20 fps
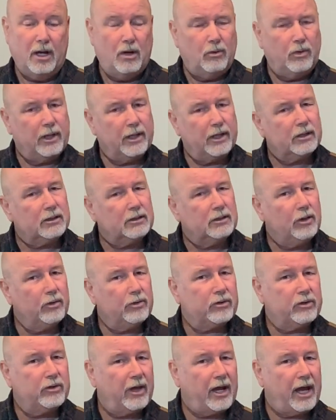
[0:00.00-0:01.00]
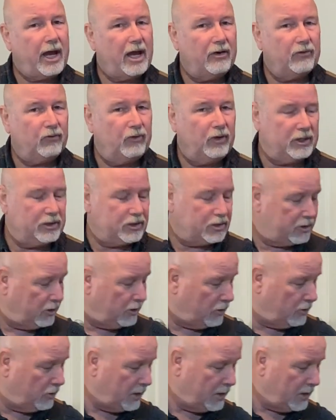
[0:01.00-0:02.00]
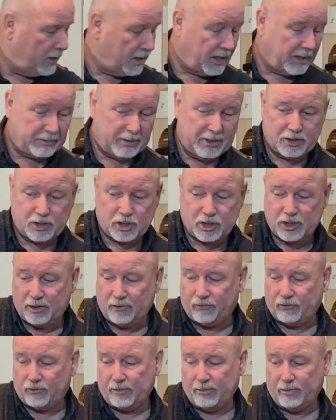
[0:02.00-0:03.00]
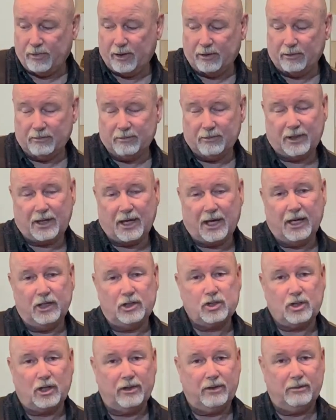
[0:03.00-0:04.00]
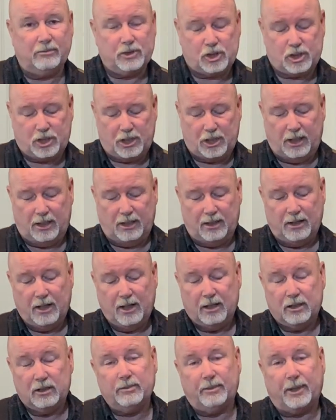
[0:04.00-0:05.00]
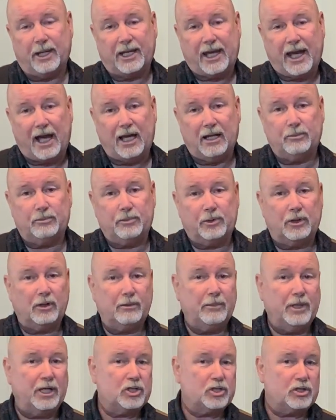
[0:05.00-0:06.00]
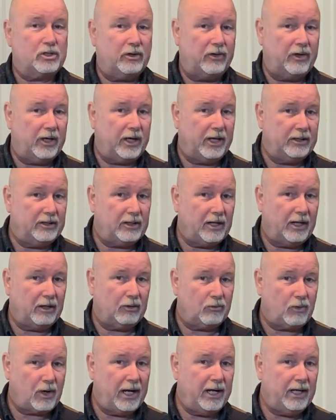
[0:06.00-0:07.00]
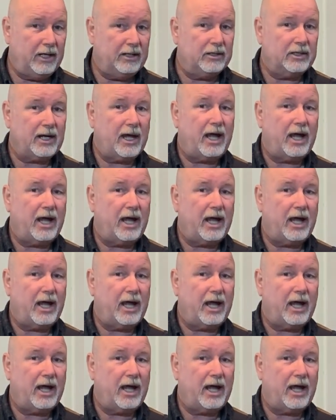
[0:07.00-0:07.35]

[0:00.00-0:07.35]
When I get close to the 1/2 inch though, I'm going to shift from the gauge on the machine to my caliper to make sure that I dial right into